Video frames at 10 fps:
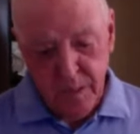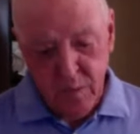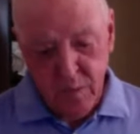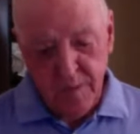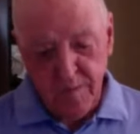
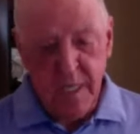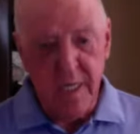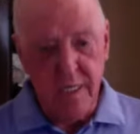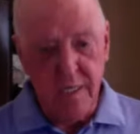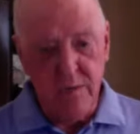what it
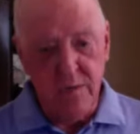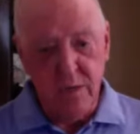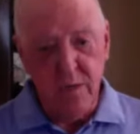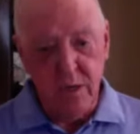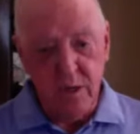means, I was
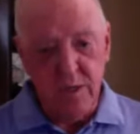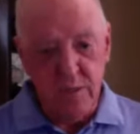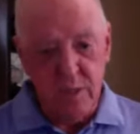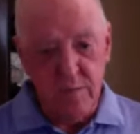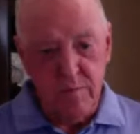doing a
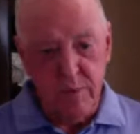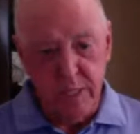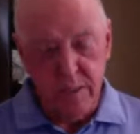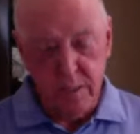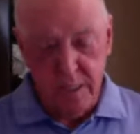crossword
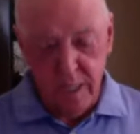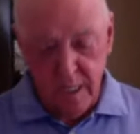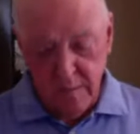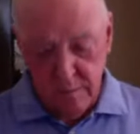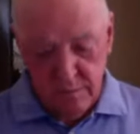puzzle, and
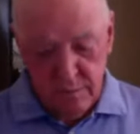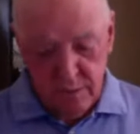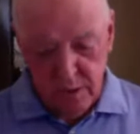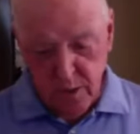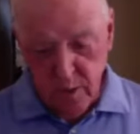I was
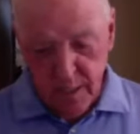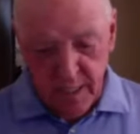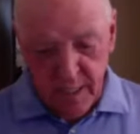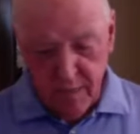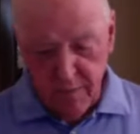just going
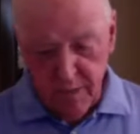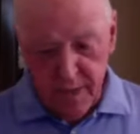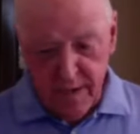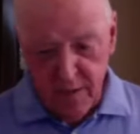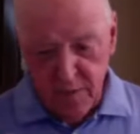here and
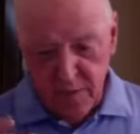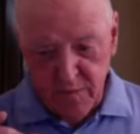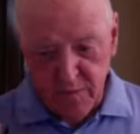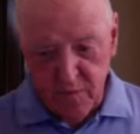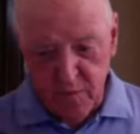there, and there was a
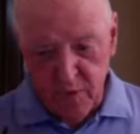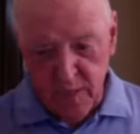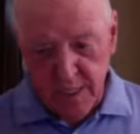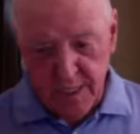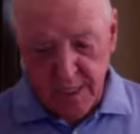
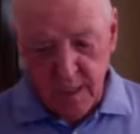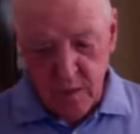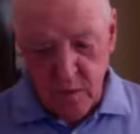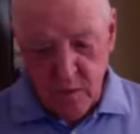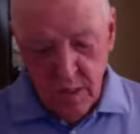4-letter
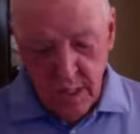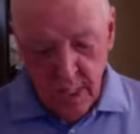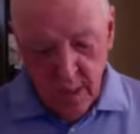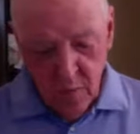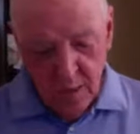clue
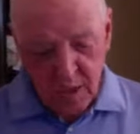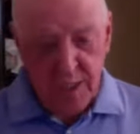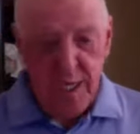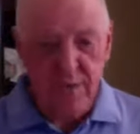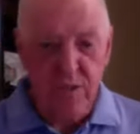which
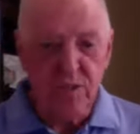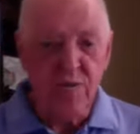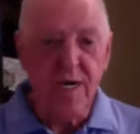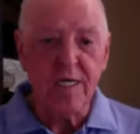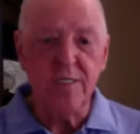said the
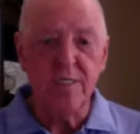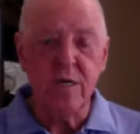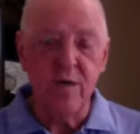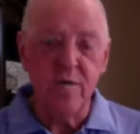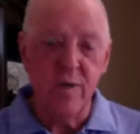dregs
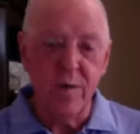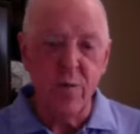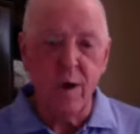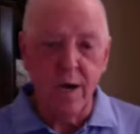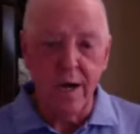of red
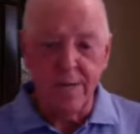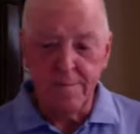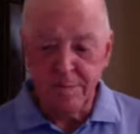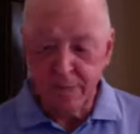wine.